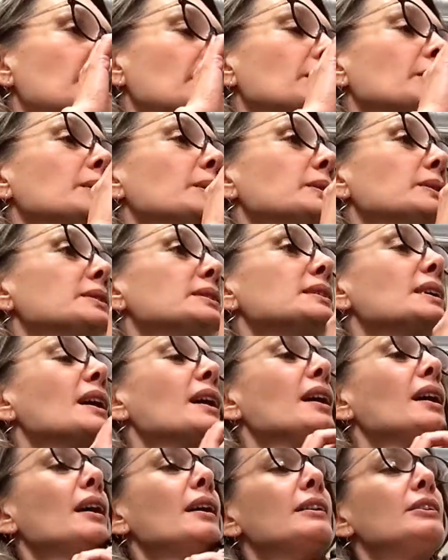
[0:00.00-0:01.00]
nose,
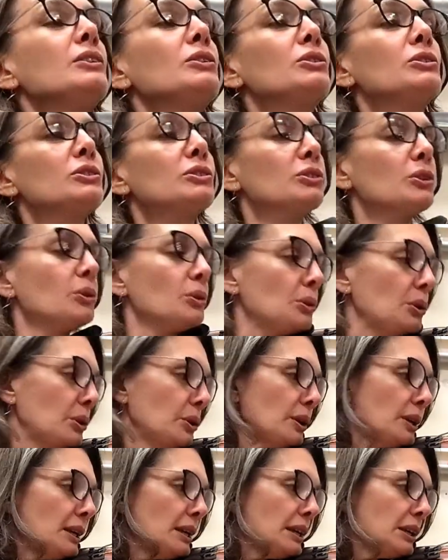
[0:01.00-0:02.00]
on your
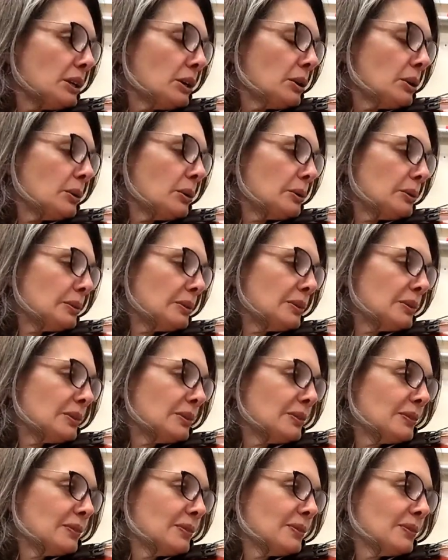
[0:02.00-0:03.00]
shoulder it goes.
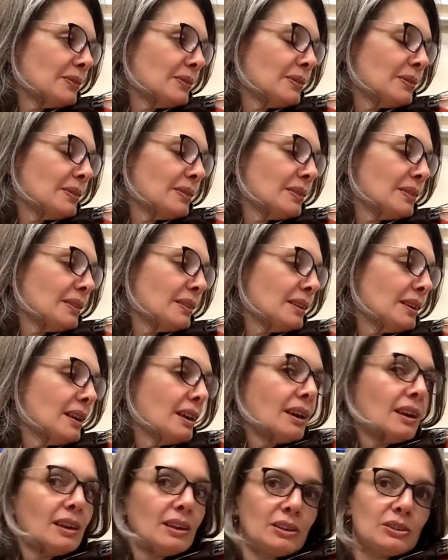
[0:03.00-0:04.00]

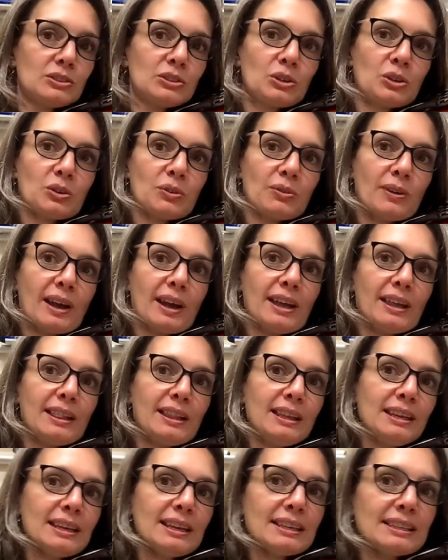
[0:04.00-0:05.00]
So your
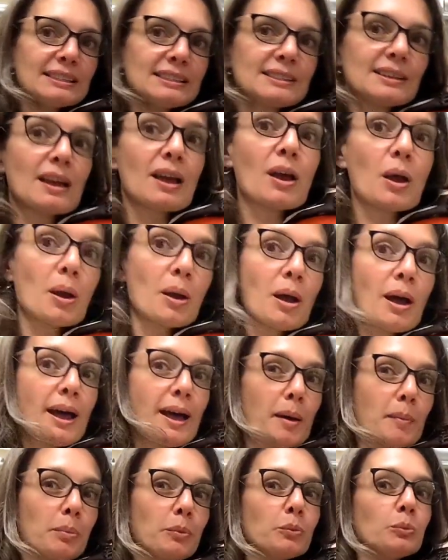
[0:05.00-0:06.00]
violin is
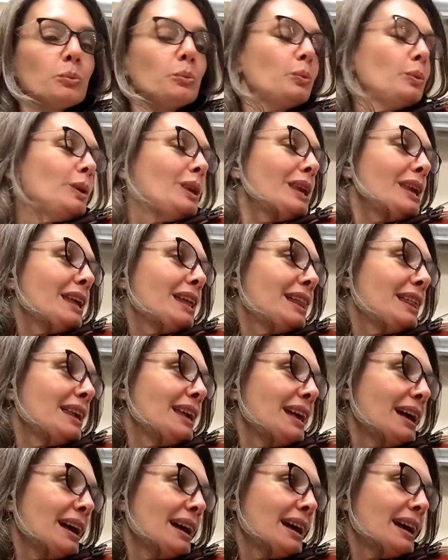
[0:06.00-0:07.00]
up
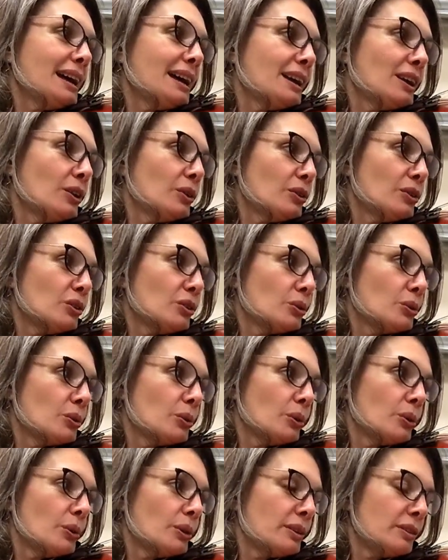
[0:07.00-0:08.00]
really high. Your
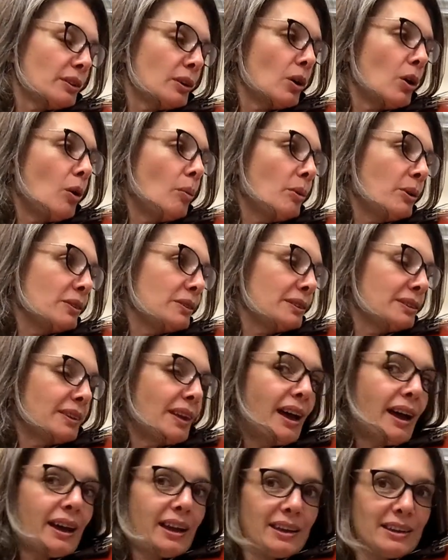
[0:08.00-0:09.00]
scroll is almost as
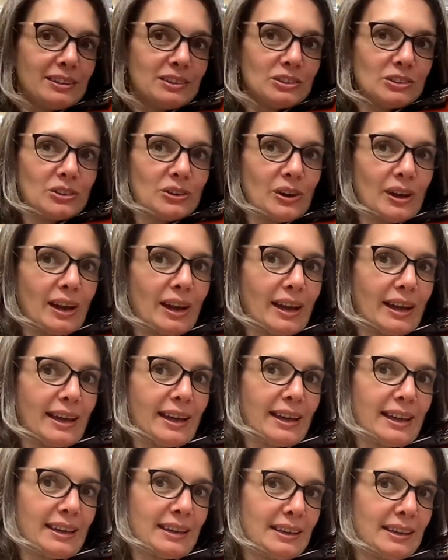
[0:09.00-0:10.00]
high as your
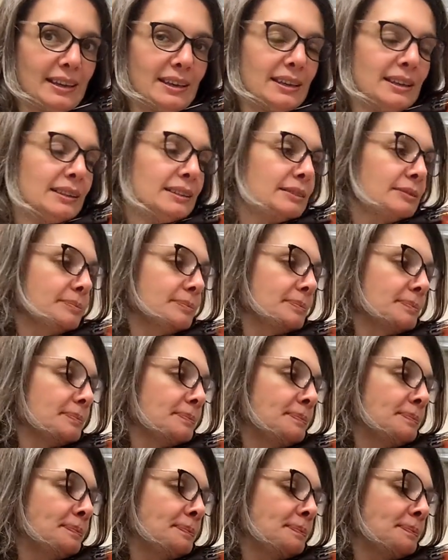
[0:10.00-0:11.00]

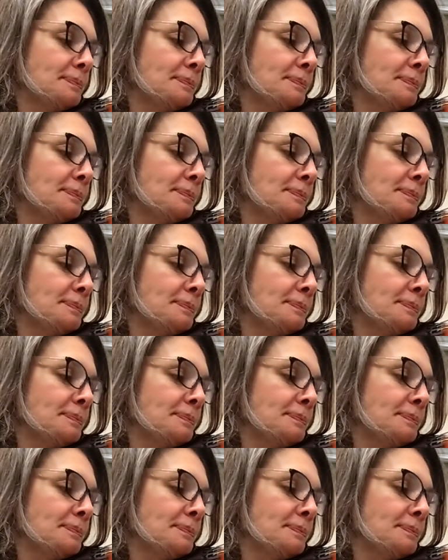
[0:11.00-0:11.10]
eye.